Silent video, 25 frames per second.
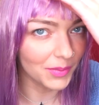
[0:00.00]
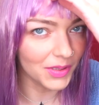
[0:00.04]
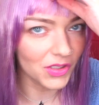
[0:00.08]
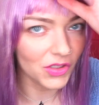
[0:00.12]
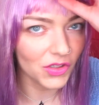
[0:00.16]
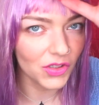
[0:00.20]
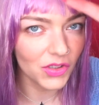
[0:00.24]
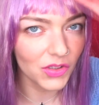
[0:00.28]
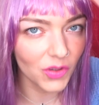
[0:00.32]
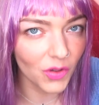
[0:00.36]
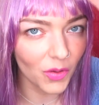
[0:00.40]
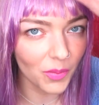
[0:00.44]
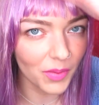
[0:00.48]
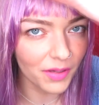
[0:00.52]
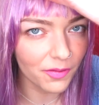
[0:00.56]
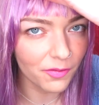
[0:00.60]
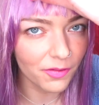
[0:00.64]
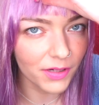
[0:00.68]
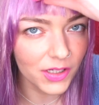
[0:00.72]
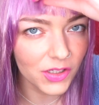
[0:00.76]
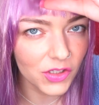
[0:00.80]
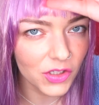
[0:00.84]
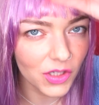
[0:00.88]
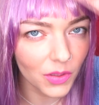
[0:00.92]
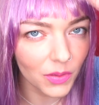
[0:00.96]
Let me just sort my
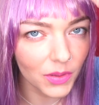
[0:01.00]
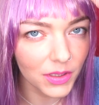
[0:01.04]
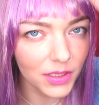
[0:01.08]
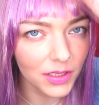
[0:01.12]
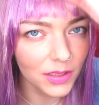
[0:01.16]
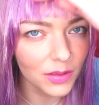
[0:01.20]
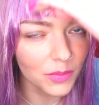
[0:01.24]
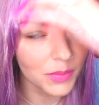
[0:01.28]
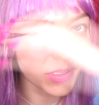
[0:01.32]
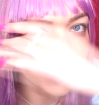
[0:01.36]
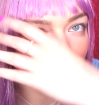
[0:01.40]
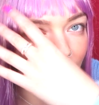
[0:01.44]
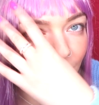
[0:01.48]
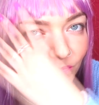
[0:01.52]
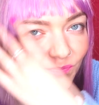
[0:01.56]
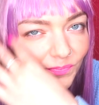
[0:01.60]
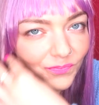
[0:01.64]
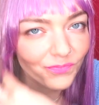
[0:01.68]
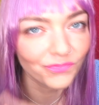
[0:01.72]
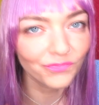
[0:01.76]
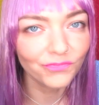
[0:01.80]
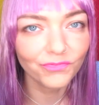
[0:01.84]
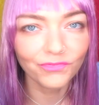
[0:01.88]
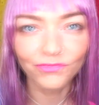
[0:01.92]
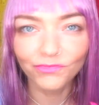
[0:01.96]
fringe out a little bit.
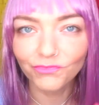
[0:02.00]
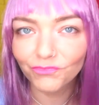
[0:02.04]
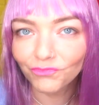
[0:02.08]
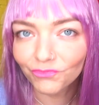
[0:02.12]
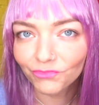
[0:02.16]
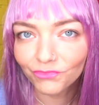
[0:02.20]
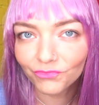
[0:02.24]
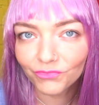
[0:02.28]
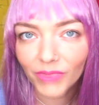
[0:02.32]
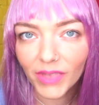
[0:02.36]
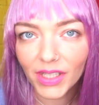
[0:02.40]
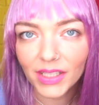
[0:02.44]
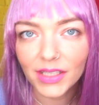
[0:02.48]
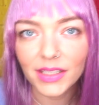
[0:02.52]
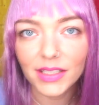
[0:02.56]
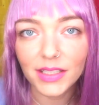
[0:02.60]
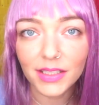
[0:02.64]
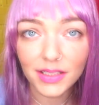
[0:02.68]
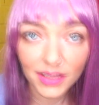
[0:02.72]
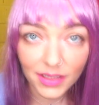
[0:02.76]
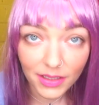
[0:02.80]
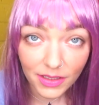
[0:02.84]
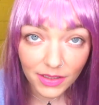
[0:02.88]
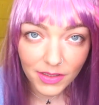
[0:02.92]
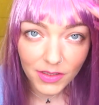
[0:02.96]

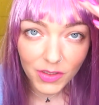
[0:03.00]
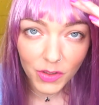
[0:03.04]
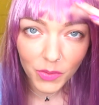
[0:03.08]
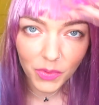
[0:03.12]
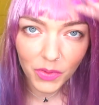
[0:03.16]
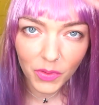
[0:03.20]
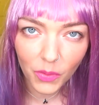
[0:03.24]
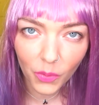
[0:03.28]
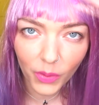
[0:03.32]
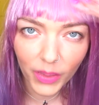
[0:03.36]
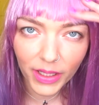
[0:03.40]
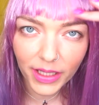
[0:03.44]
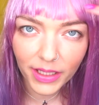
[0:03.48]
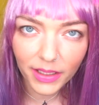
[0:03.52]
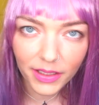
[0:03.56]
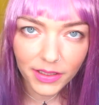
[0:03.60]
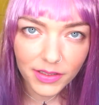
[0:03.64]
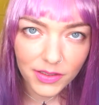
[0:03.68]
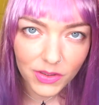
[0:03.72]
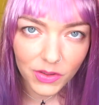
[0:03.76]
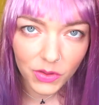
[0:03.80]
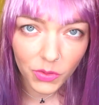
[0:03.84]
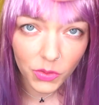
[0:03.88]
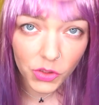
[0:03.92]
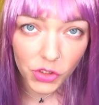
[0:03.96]
This stupid wig,
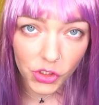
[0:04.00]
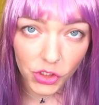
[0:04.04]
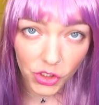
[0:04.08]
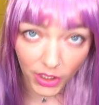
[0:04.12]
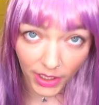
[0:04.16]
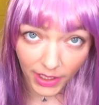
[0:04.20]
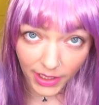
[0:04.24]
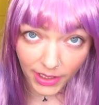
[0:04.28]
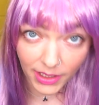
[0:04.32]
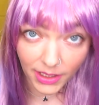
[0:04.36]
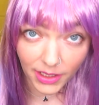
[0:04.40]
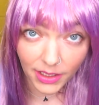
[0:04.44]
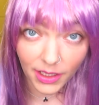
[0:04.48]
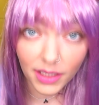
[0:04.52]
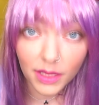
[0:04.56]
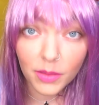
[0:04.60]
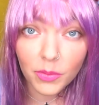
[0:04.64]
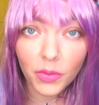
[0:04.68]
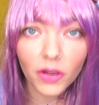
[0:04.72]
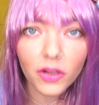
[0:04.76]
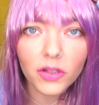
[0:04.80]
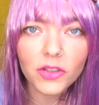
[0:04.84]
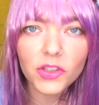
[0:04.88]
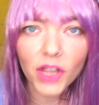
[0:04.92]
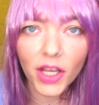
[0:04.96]
it's so shiny. I
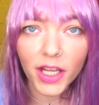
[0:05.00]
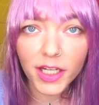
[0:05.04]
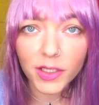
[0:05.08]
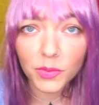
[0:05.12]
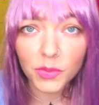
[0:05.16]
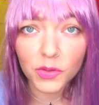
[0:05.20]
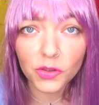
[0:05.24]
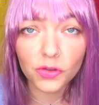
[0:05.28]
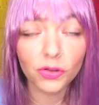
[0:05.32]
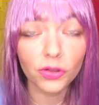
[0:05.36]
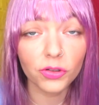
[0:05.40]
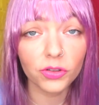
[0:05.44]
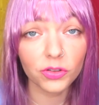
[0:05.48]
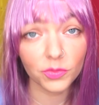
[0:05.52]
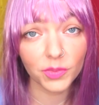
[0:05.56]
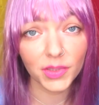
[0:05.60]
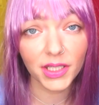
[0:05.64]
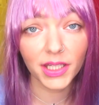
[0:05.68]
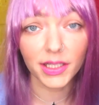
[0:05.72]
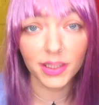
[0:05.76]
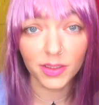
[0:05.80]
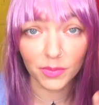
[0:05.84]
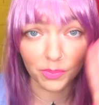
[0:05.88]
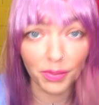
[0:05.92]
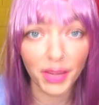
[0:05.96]
apologize, but trust
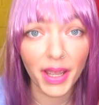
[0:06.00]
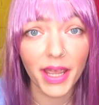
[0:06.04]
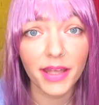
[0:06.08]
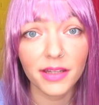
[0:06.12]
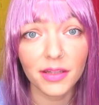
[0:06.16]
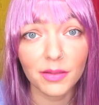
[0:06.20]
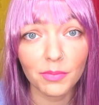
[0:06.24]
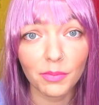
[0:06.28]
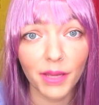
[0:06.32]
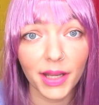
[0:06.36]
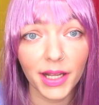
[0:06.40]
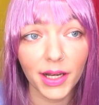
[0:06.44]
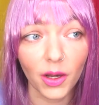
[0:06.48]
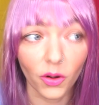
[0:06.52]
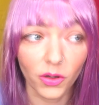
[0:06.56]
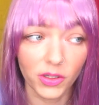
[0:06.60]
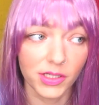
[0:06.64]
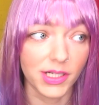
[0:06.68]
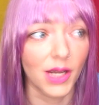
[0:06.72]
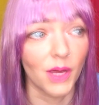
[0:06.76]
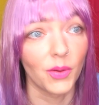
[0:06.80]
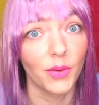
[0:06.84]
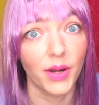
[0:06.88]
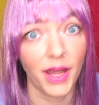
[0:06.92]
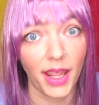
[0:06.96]
me, it's better than my
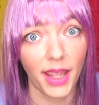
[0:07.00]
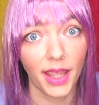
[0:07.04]
lockdown